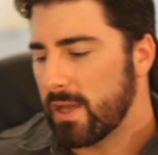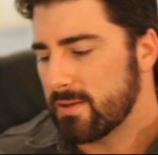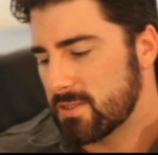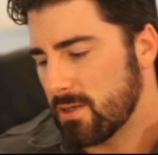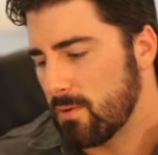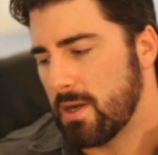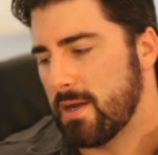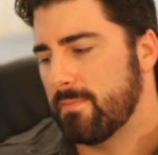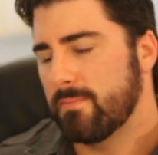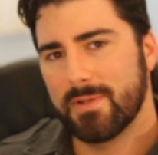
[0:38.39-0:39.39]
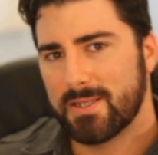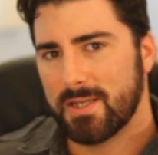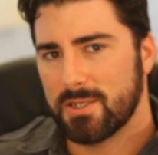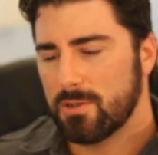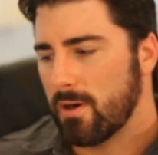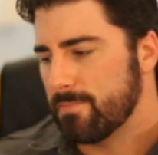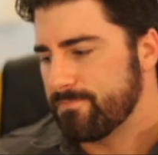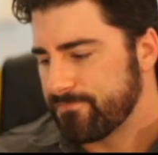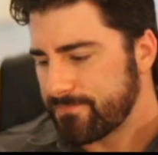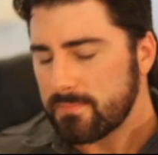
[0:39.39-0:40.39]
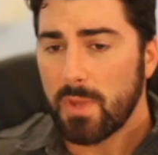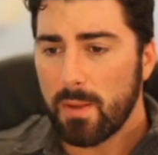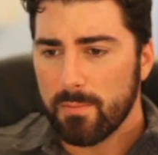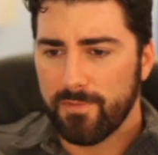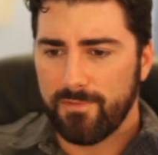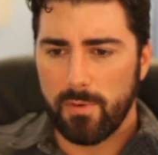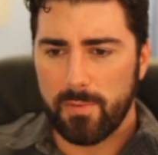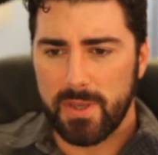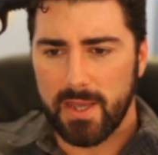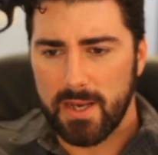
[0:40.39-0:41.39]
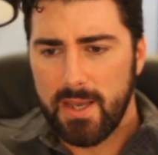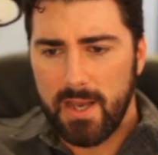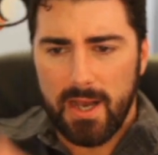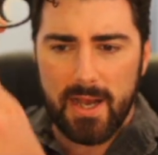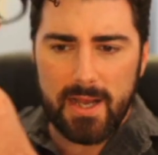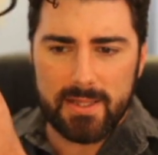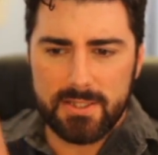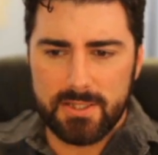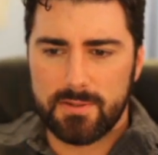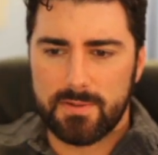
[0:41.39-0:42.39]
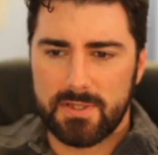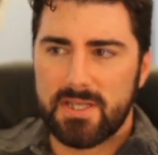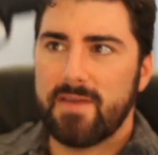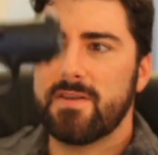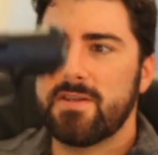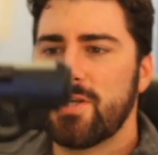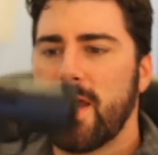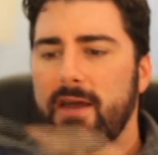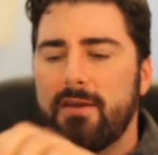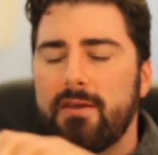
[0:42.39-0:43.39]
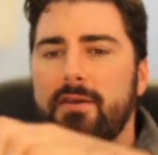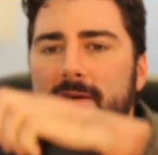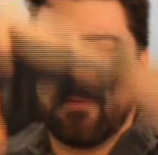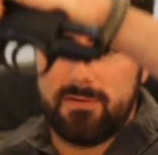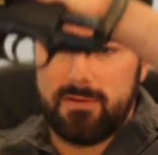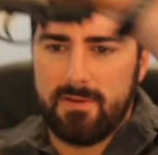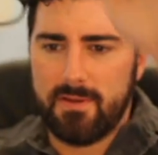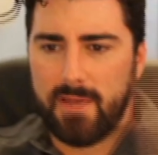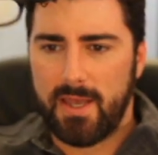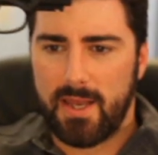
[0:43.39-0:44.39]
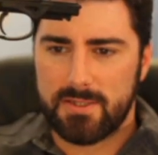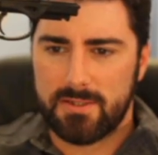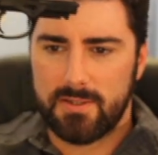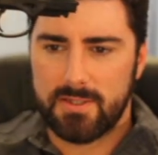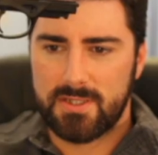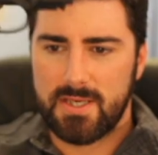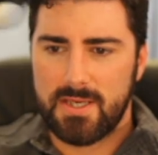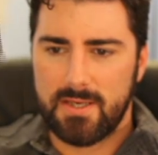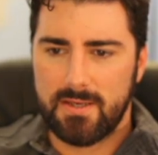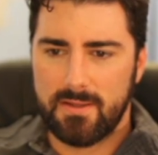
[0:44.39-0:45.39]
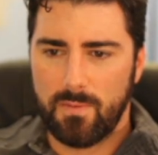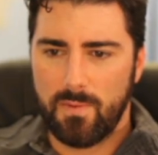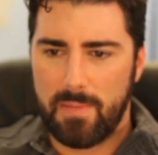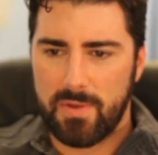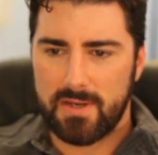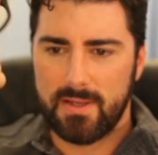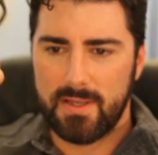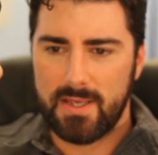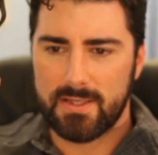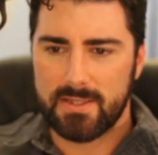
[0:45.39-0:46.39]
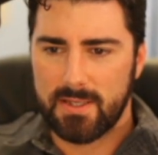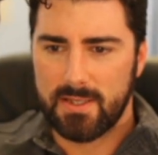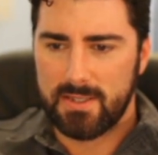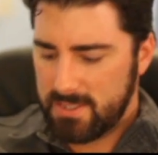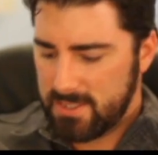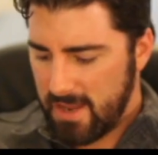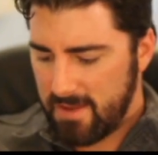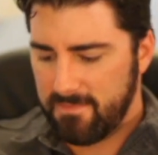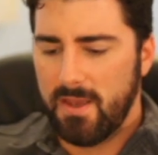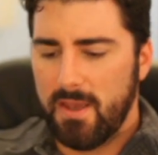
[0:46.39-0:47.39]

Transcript: So let's get started. Before we begin, let's just do a safety check. And as you can see, the weapon is safe.